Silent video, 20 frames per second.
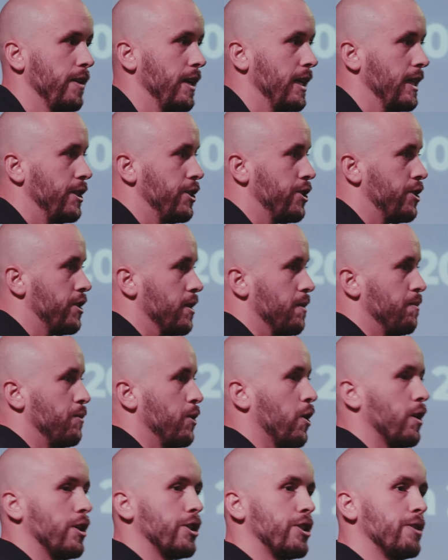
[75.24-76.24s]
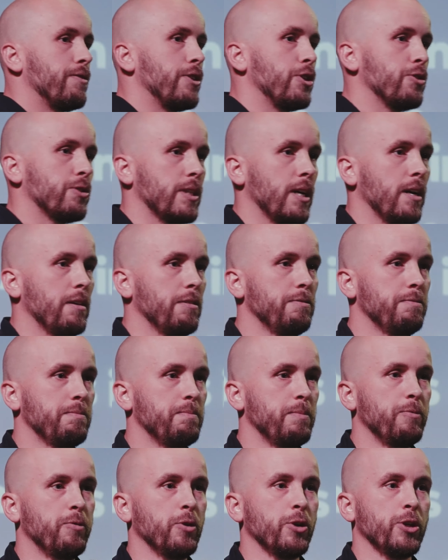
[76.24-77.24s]
at least some knowledge of it yourself
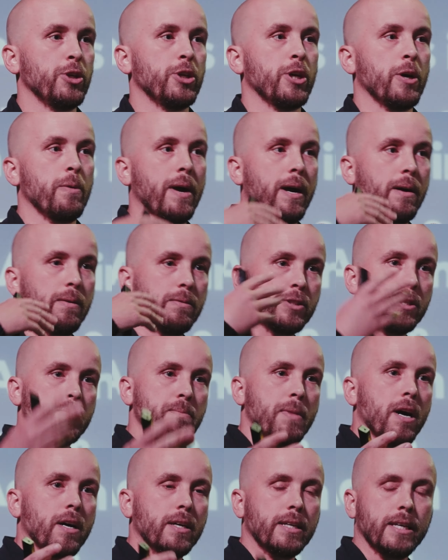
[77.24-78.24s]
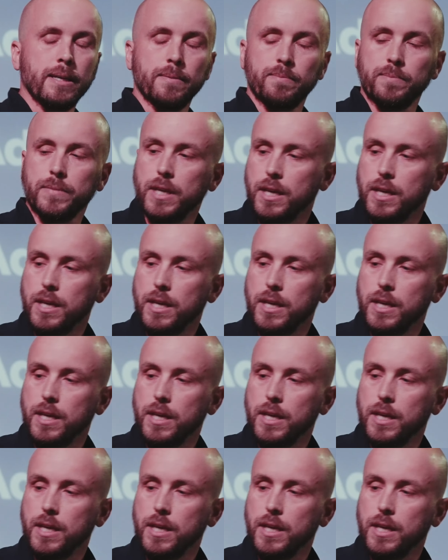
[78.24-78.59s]
before you go out to market.